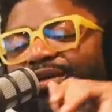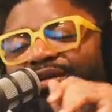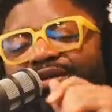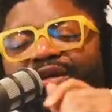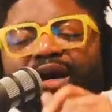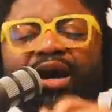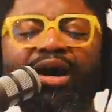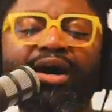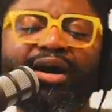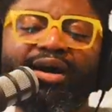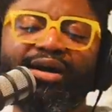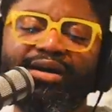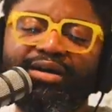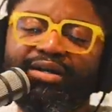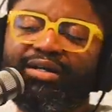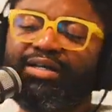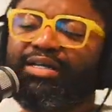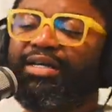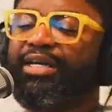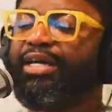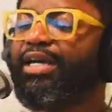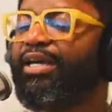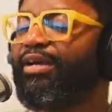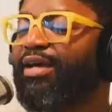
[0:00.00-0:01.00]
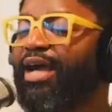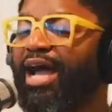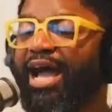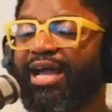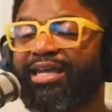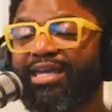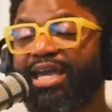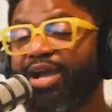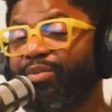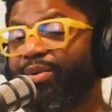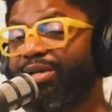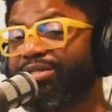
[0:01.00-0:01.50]
Nah, it, I
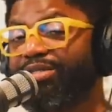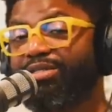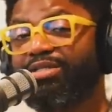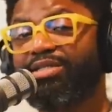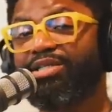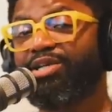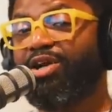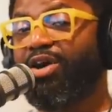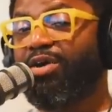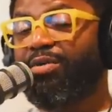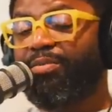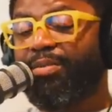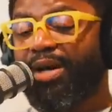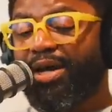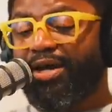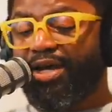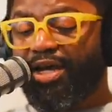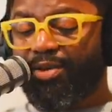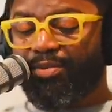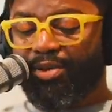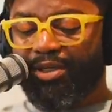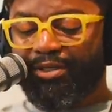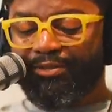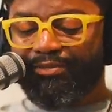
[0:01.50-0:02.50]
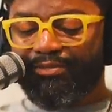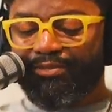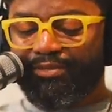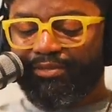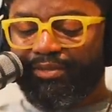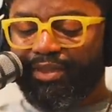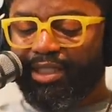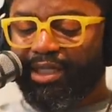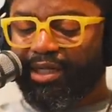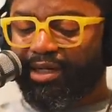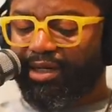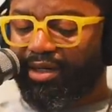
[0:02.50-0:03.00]
can't wait to see y'all in Miami.
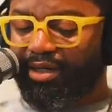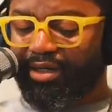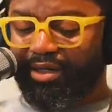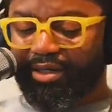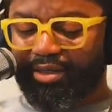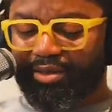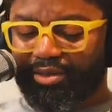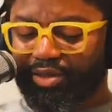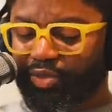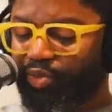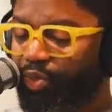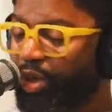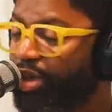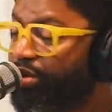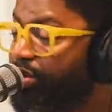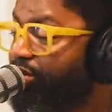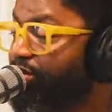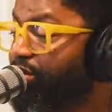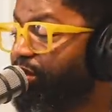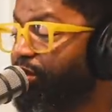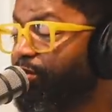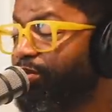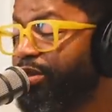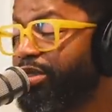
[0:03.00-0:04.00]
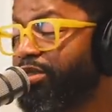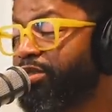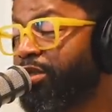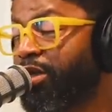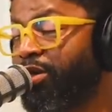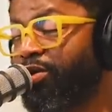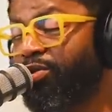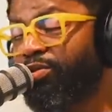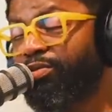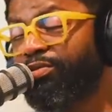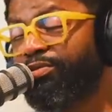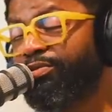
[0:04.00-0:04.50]
Uh, the weather's going to be
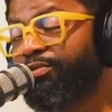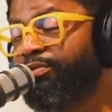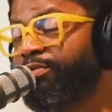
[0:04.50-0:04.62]
dope.